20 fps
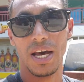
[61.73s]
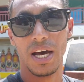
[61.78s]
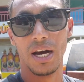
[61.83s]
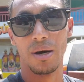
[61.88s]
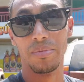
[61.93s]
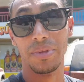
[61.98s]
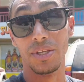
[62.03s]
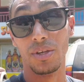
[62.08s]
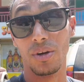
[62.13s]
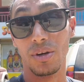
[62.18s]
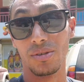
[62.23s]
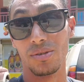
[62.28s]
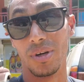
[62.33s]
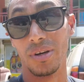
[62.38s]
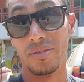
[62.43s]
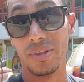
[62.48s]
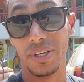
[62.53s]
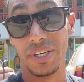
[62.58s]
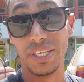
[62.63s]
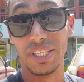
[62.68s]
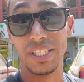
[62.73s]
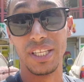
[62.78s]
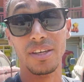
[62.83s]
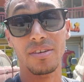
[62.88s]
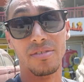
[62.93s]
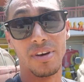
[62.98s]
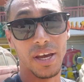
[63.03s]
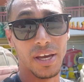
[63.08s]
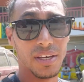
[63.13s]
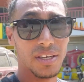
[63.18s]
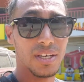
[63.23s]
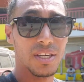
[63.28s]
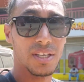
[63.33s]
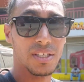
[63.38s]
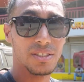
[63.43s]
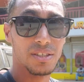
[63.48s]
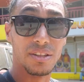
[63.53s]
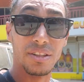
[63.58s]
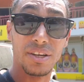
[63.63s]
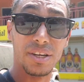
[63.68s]
And you also have the Riteve.
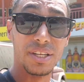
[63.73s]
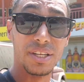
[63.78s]
So the